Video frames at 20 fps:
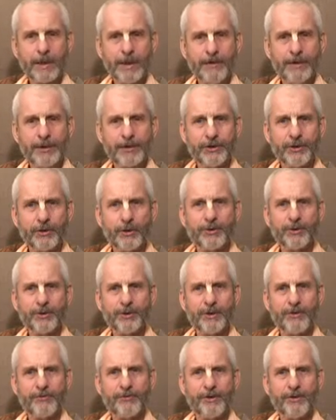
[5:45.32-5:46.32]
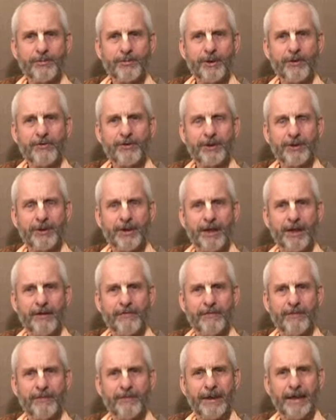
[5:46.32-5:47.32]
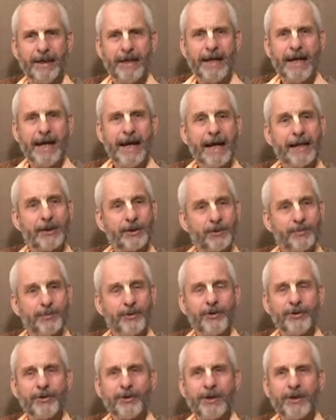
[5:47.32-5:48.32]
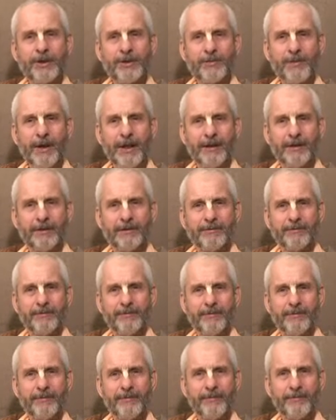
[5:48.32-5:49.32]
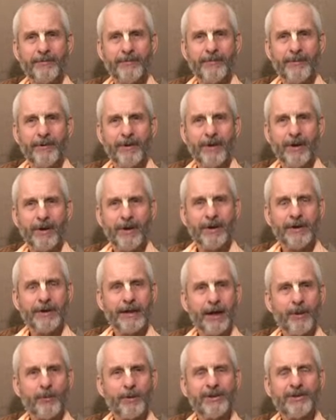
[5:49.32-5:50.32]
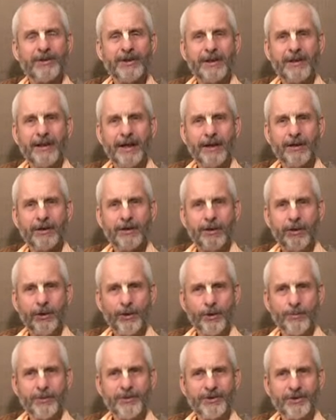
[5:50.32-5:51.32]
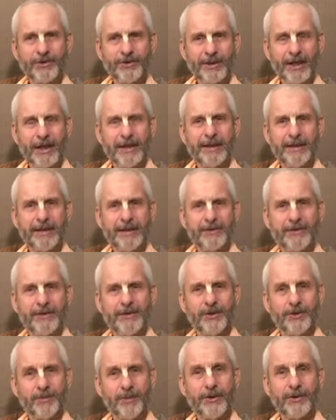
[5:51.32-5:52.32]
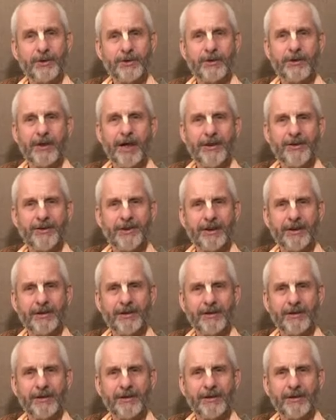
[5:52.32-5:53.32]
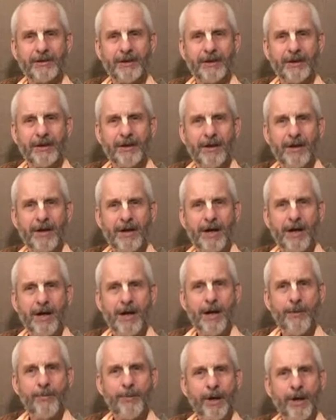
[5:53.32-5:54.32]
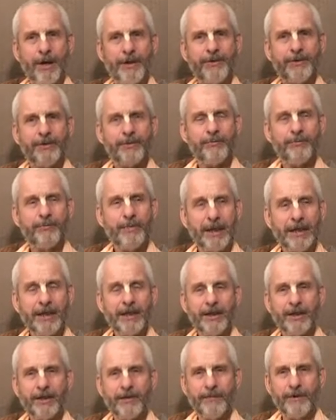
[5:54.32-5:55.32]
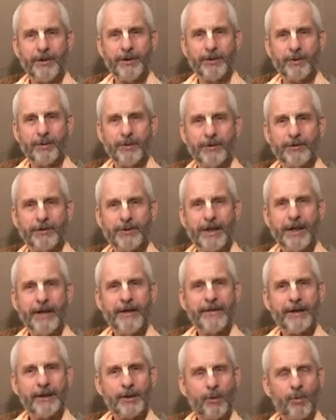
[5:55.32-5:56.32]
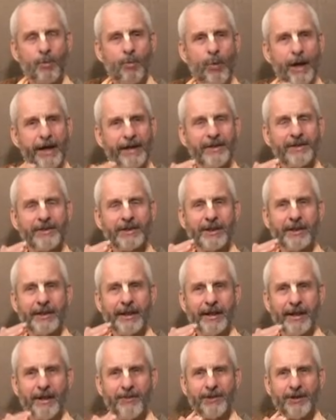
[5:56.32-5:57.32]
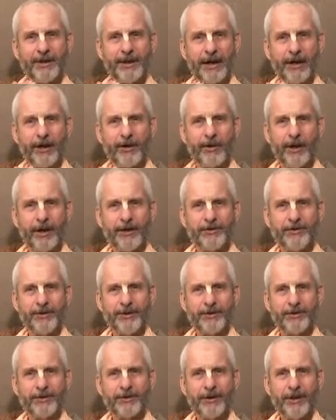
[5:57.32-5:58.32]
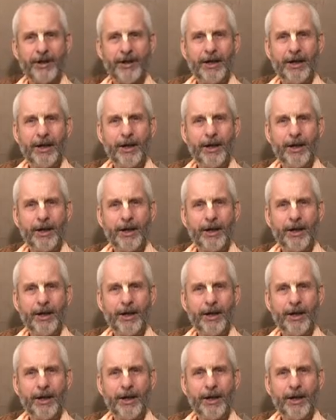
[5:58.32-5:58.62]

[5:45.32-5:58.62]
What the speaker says: this is also a different approach to life, and spiritually as well. Now we see that human society is in spiritual crisis. But many individuals, they don't wait until they come to that crisis